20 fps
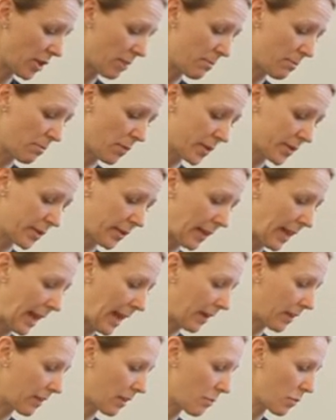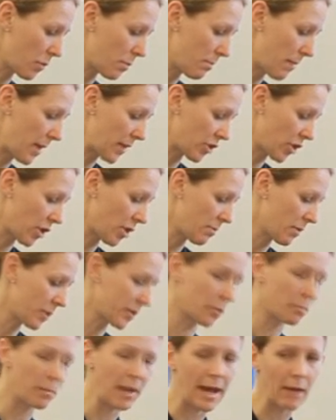her muscle length and we'll measure her
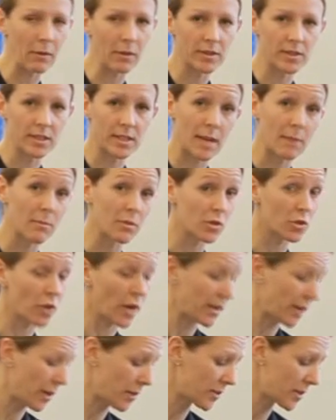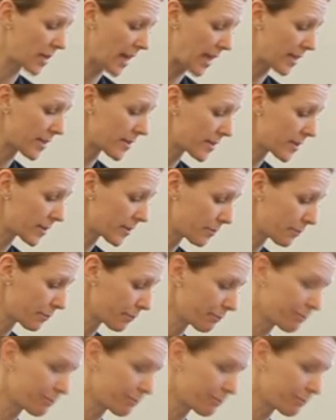muscle power to demonstrate those tests.